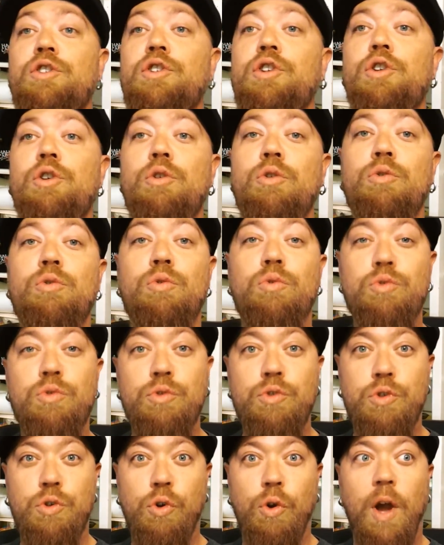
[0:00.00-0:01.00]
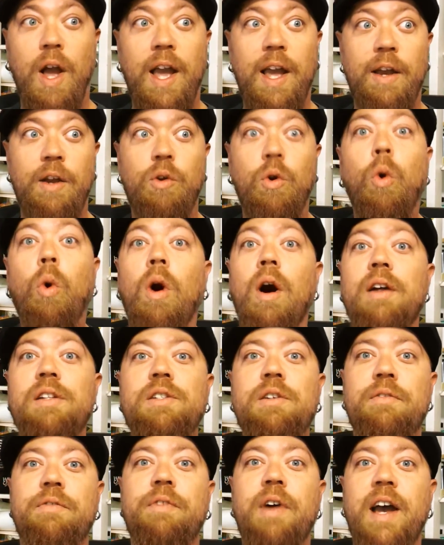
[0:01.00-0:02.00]
to try and
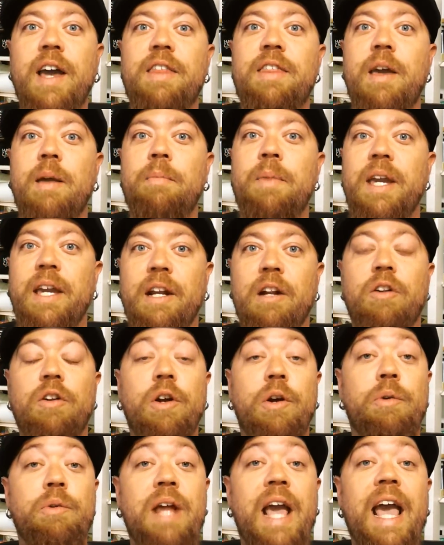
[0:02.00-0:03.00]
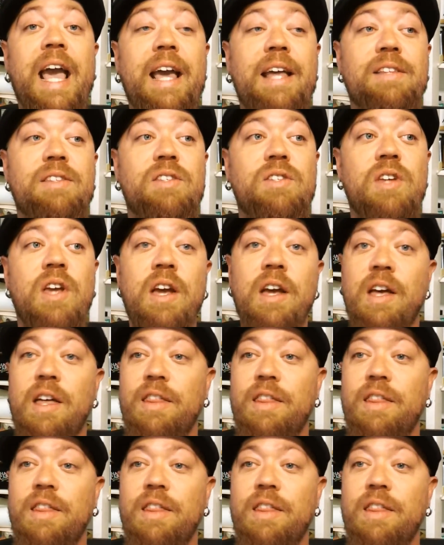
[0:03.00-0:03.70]
quantify them in our own heads.